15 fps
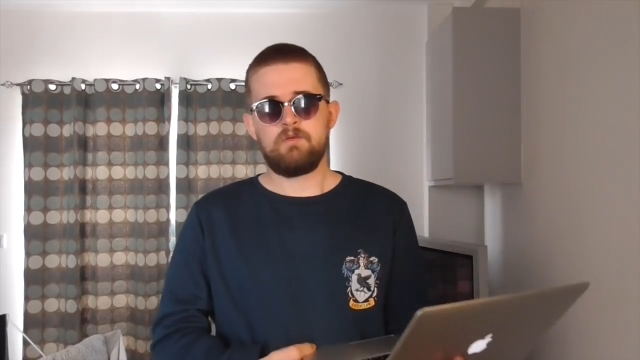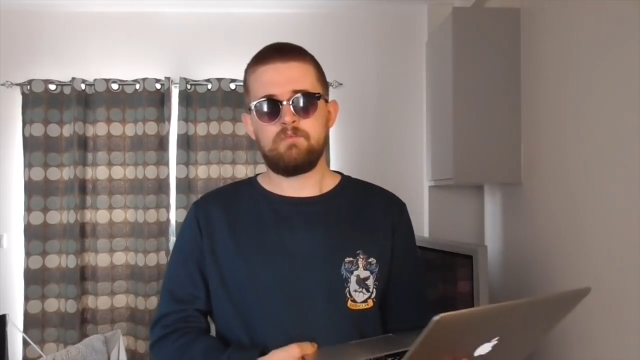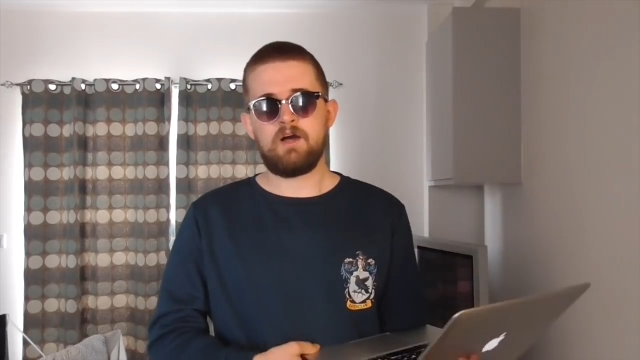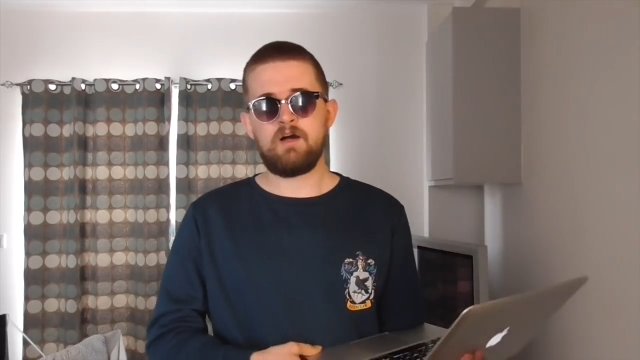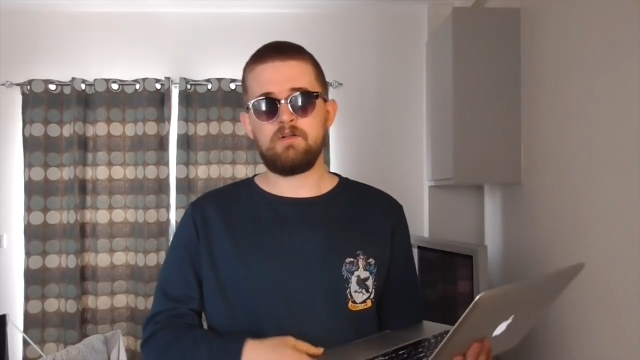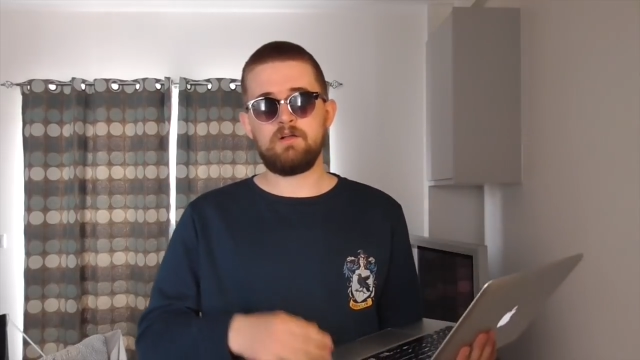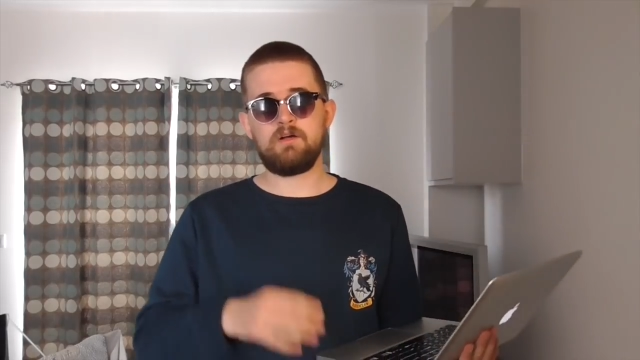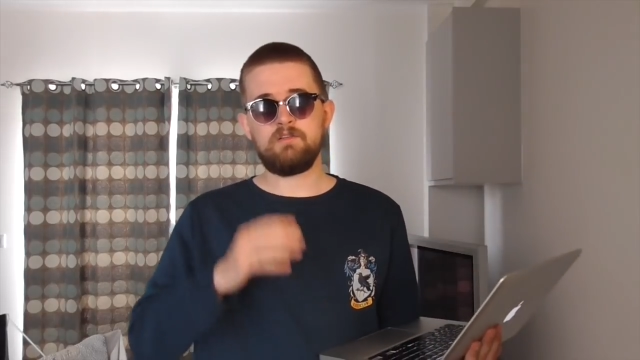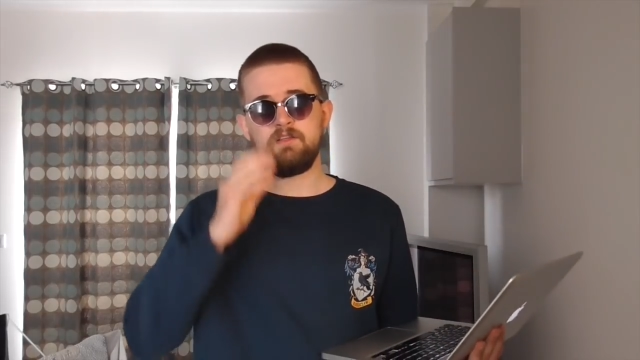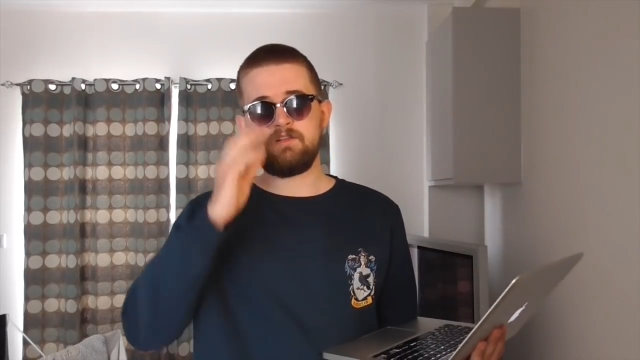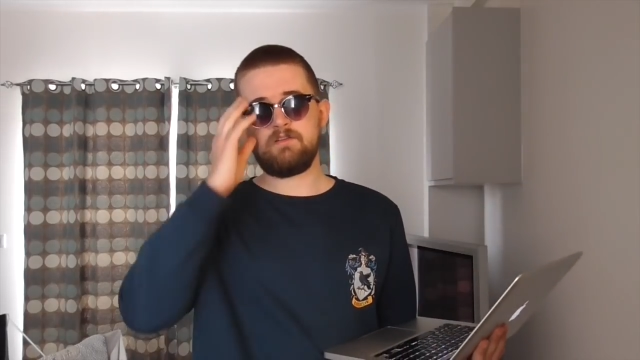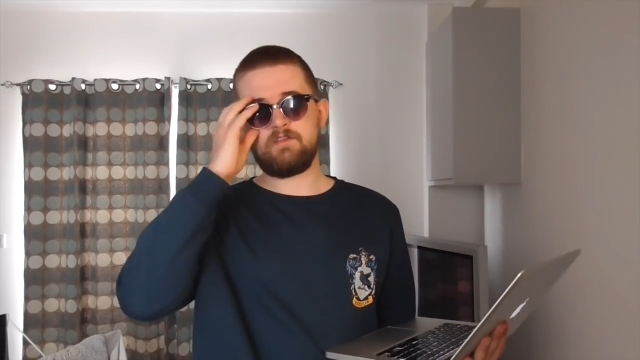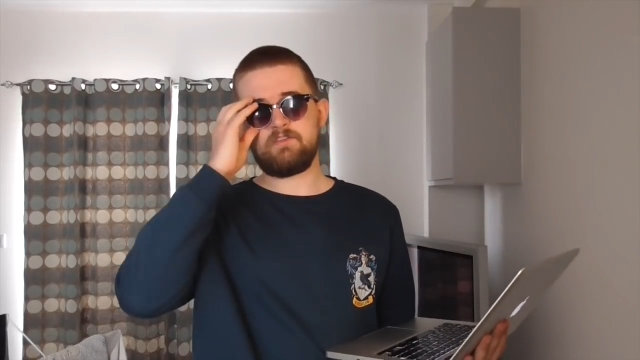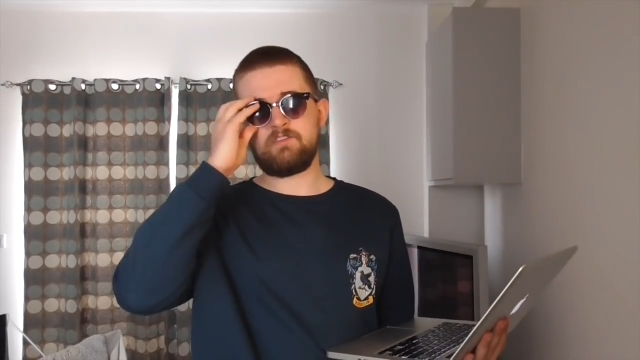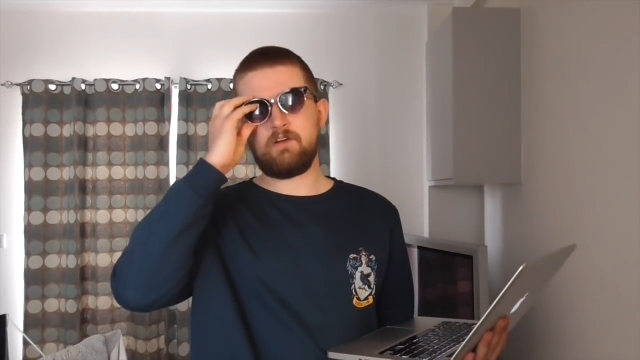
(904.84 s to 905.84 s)

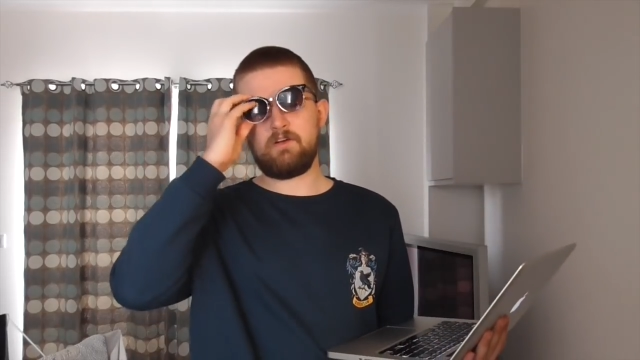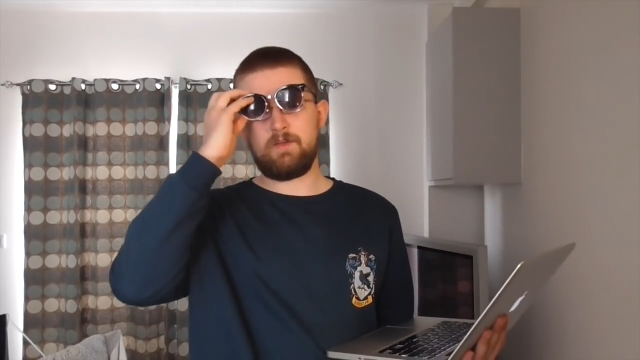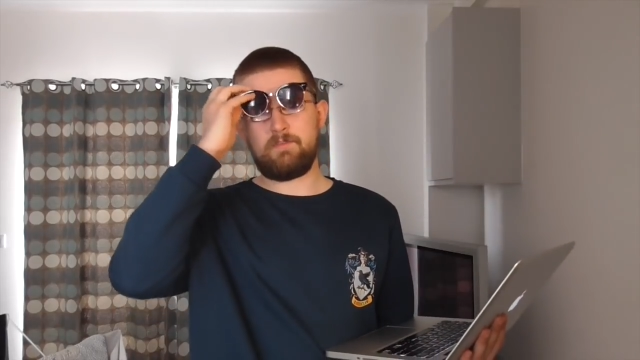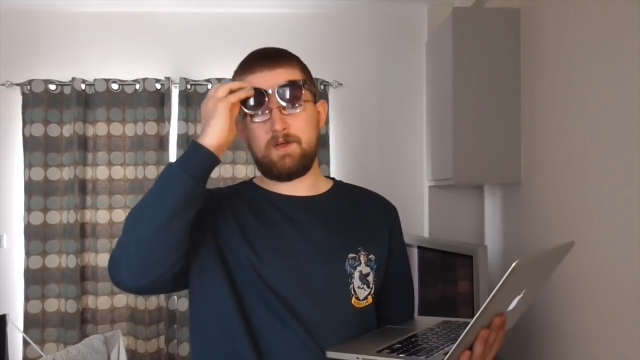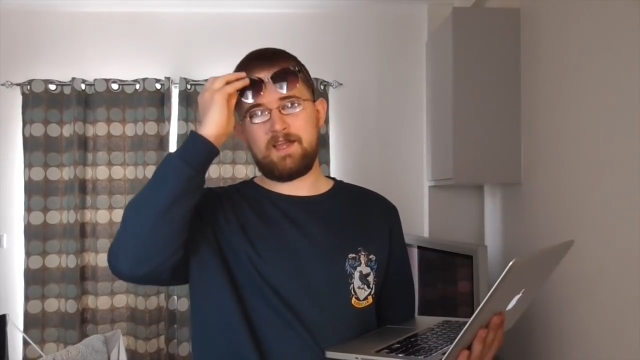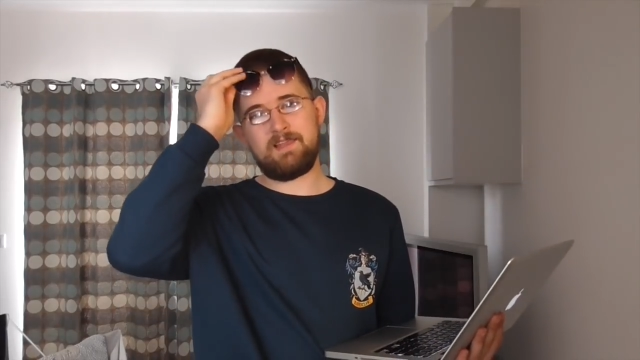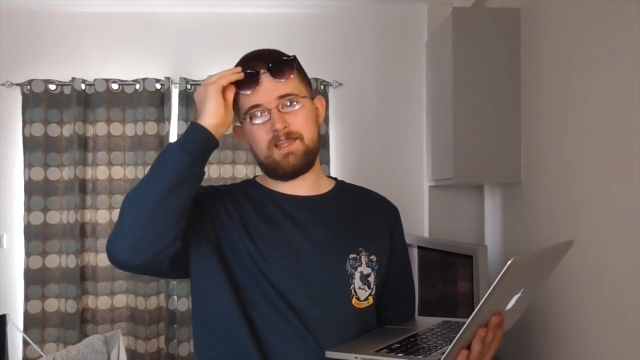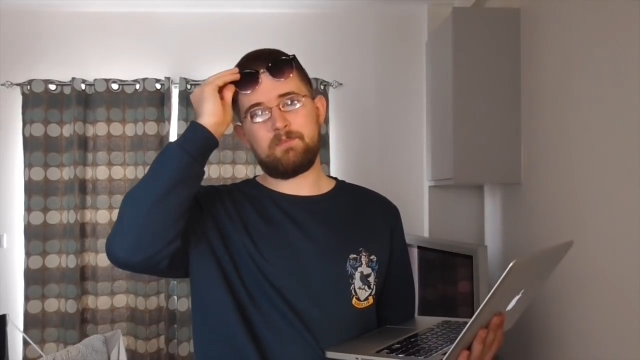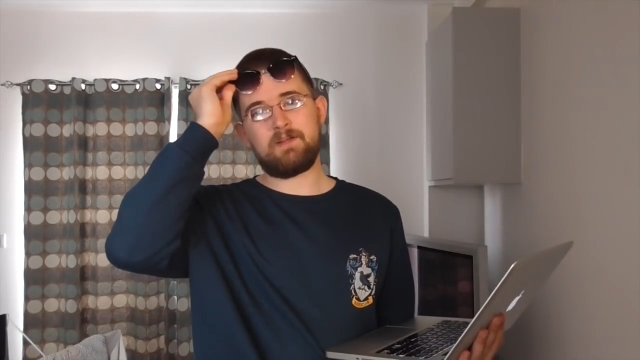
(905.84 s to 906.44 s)
Well, sorry Bailey,